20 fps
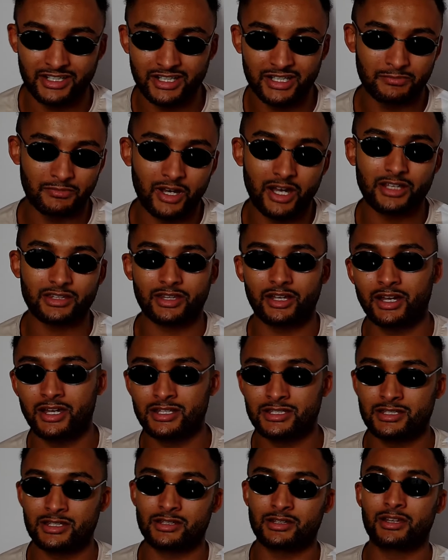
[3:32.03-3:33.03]
Mike
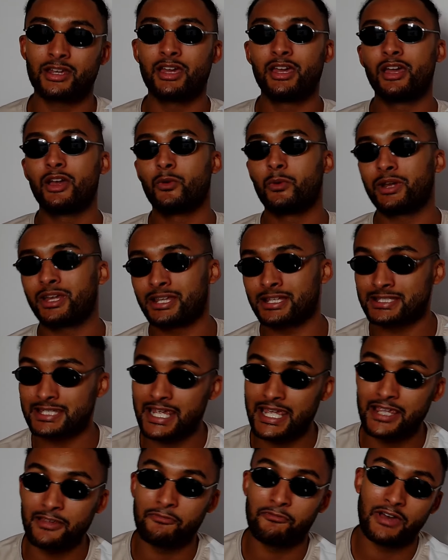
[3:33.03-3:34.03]
Tyson, we can
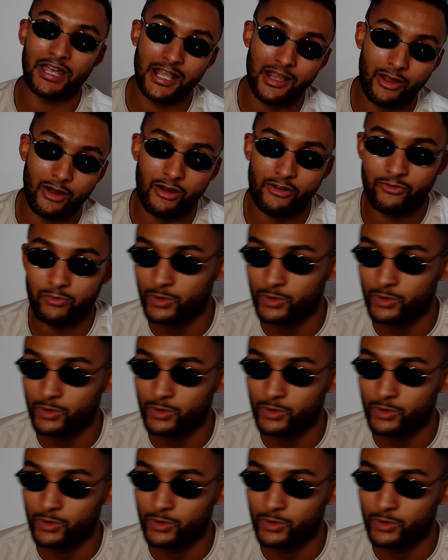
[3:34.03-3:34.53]
say he fell off.